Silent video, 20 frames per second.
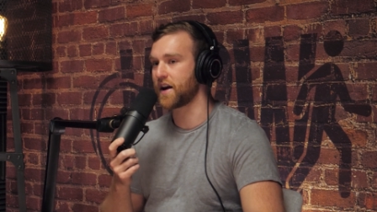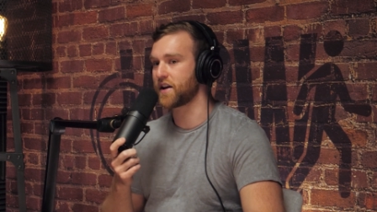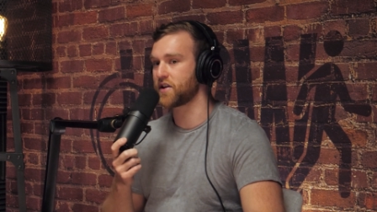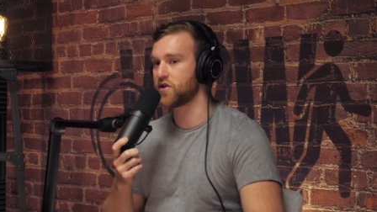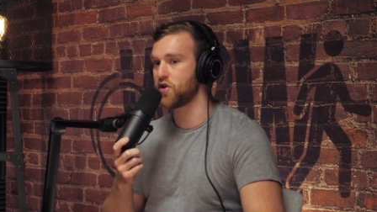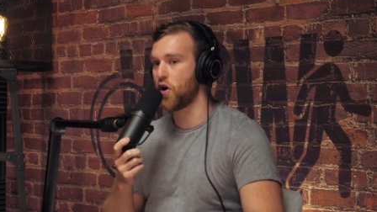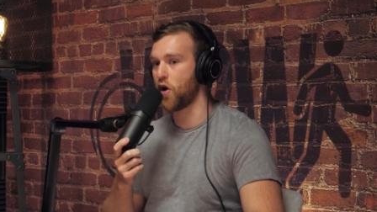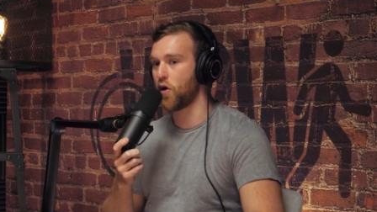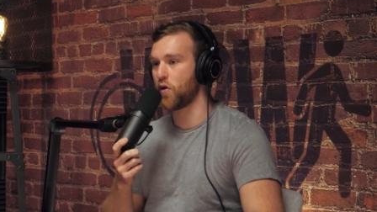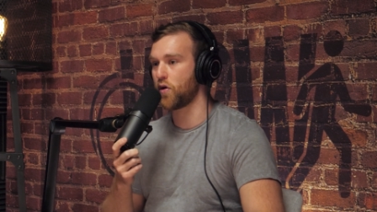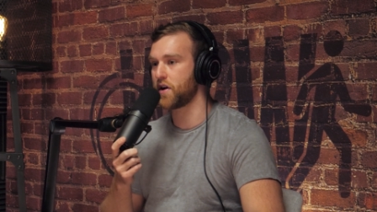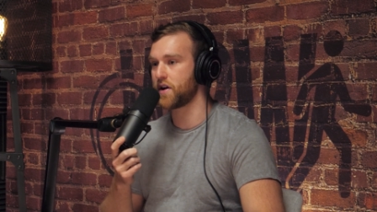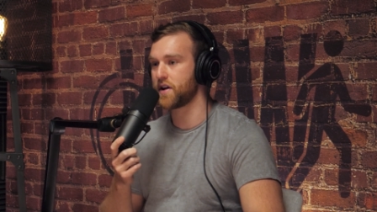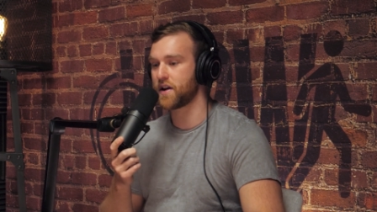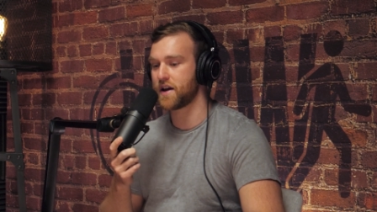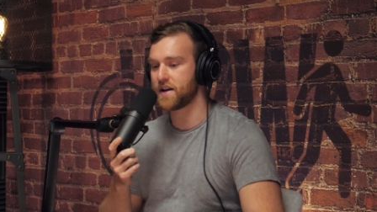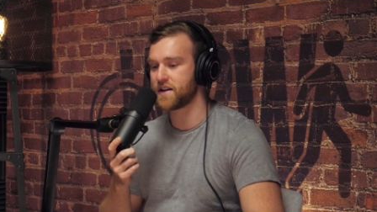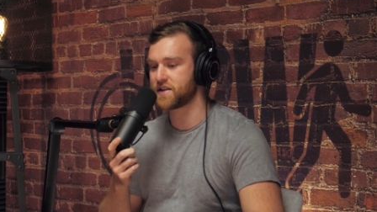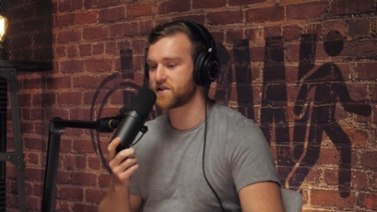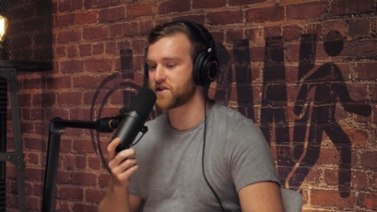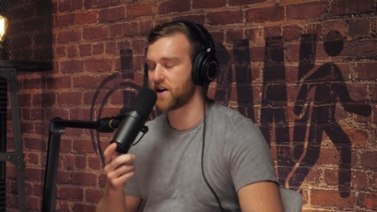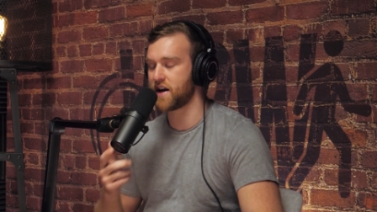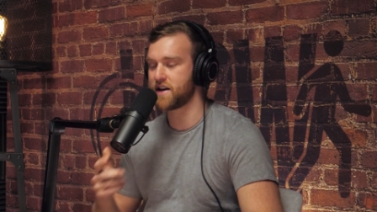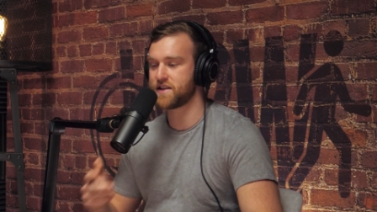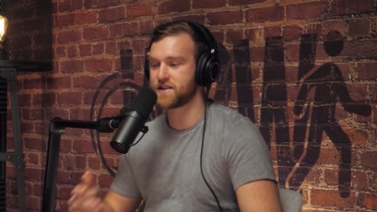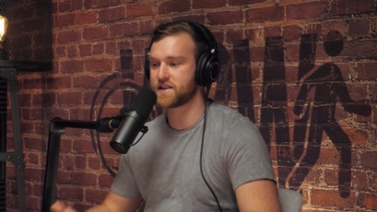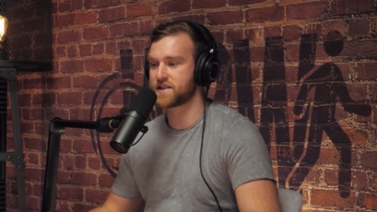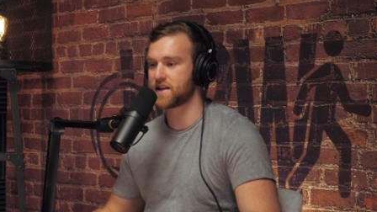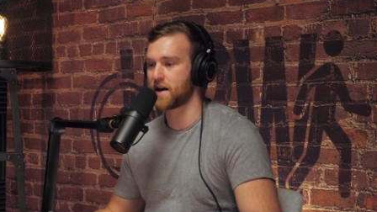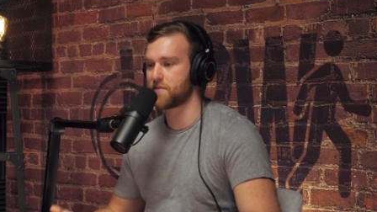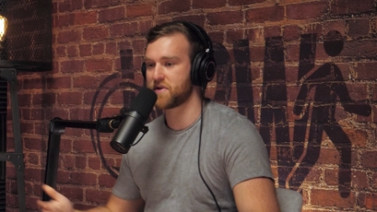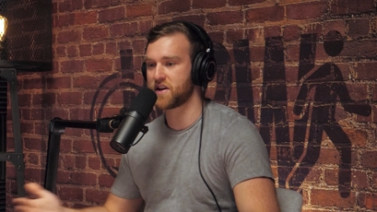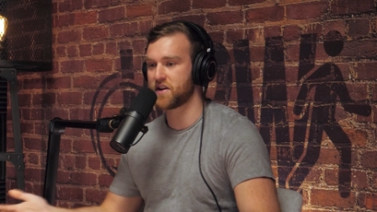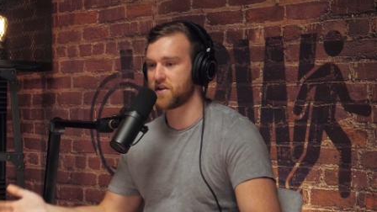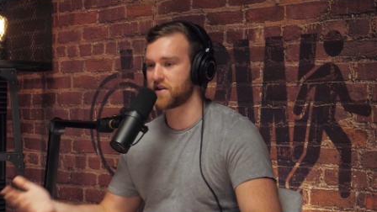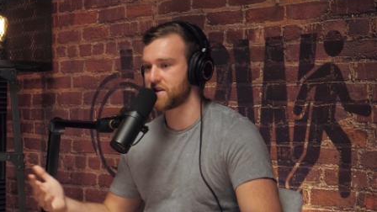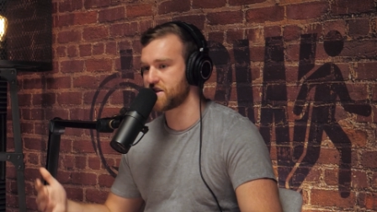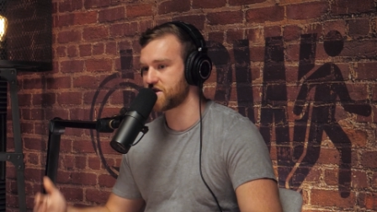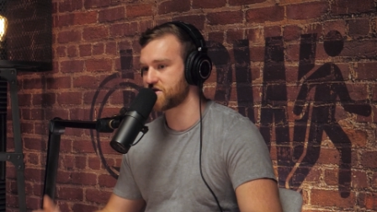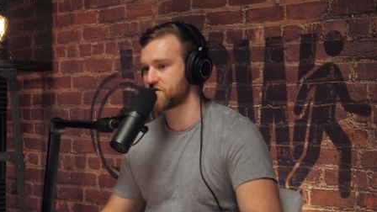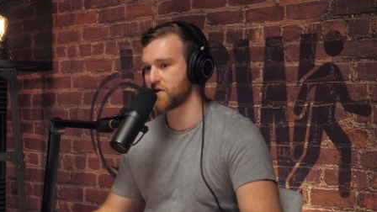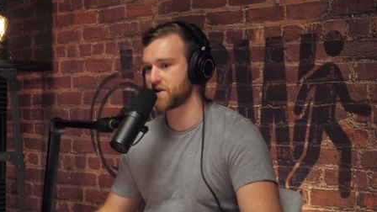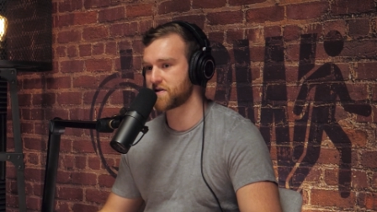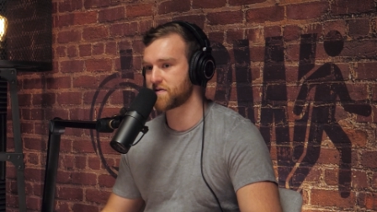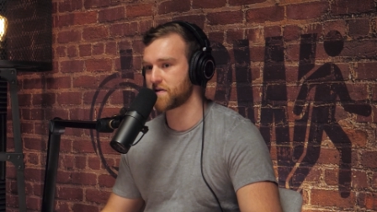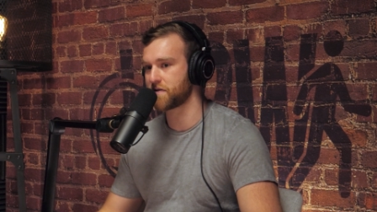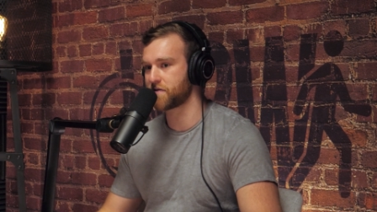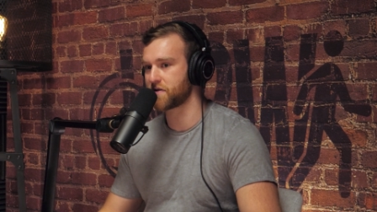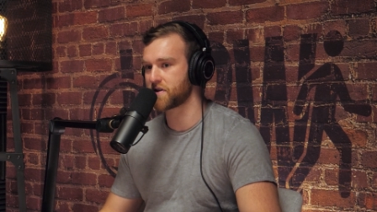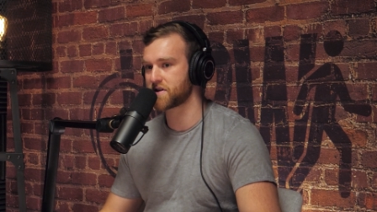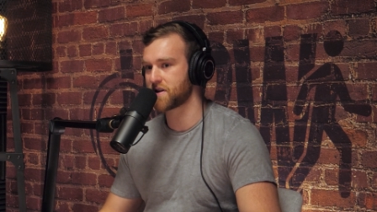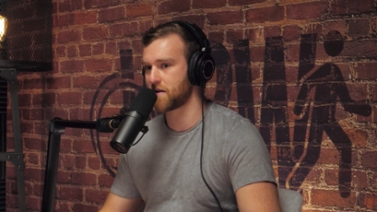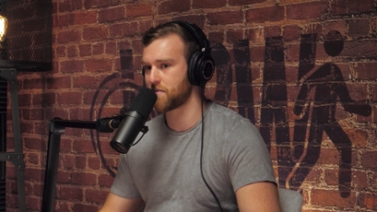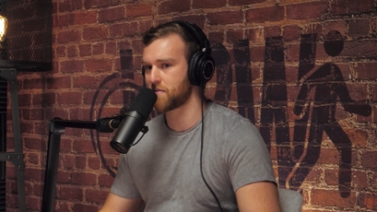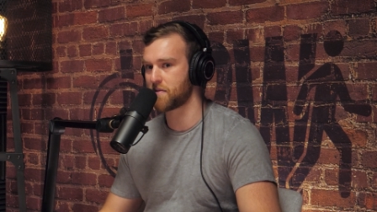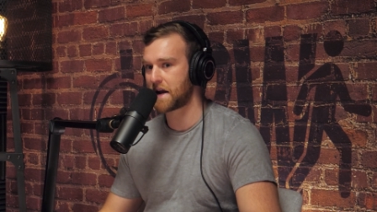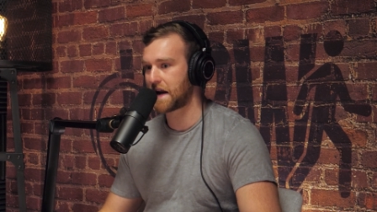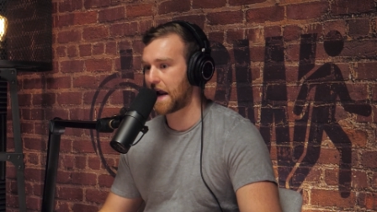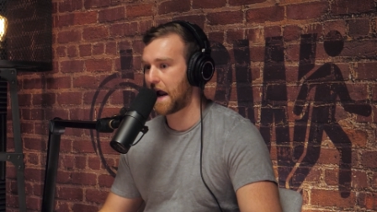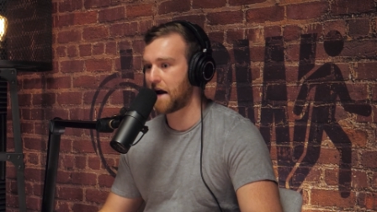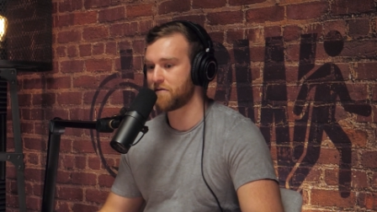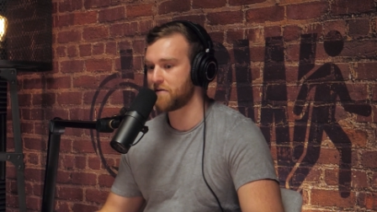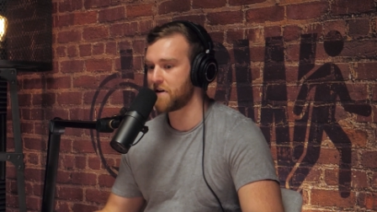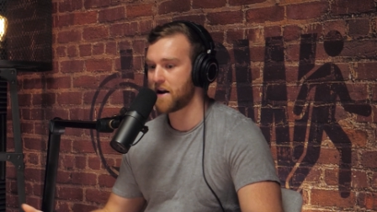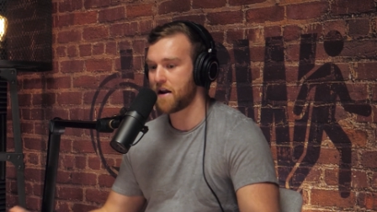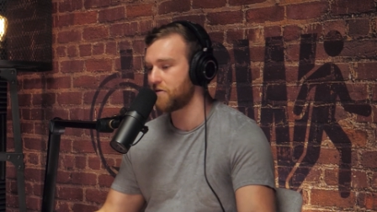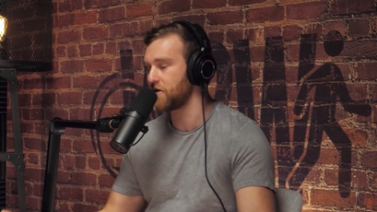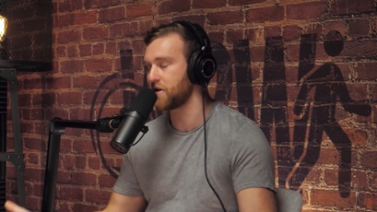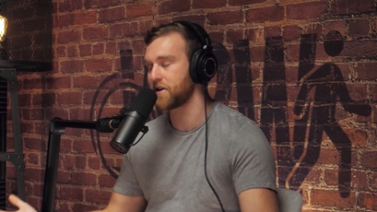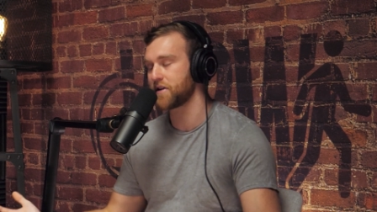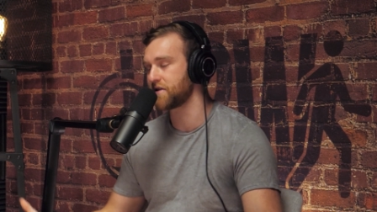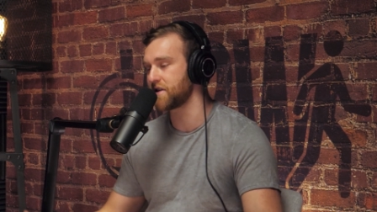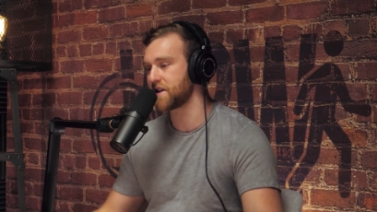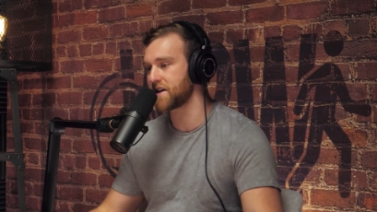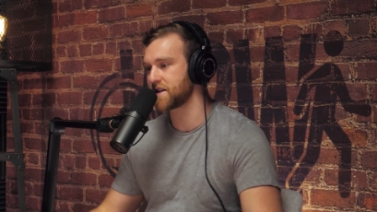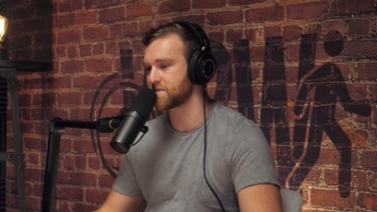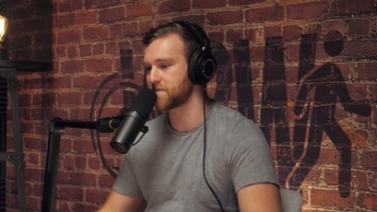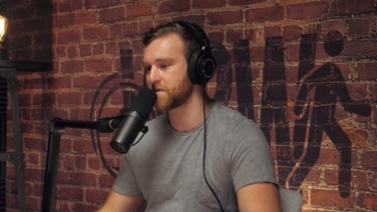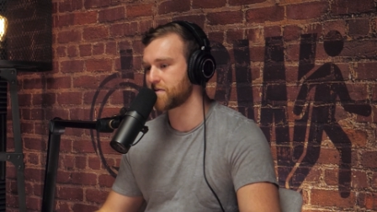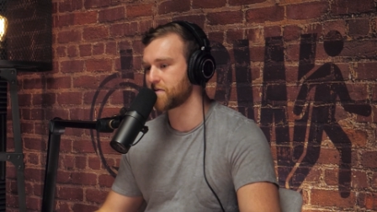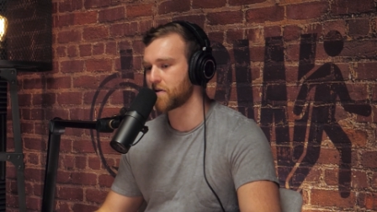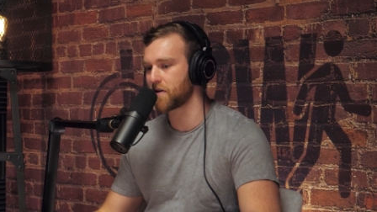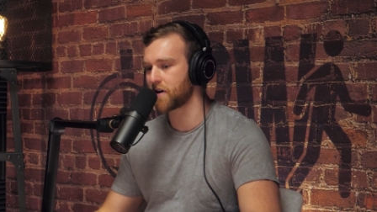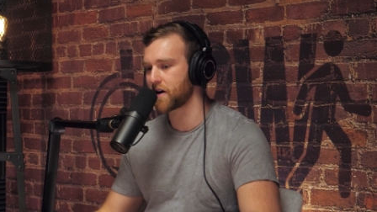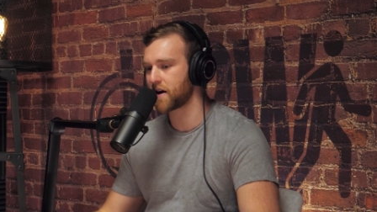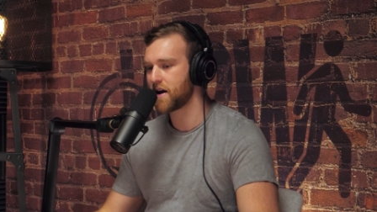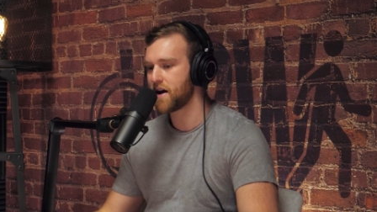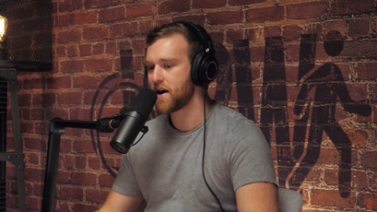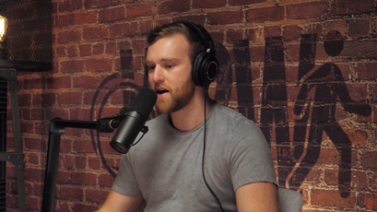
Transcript: Like no one, it's crazy because I'm hearing these stories for the first time. I'm like, I've never heard this before.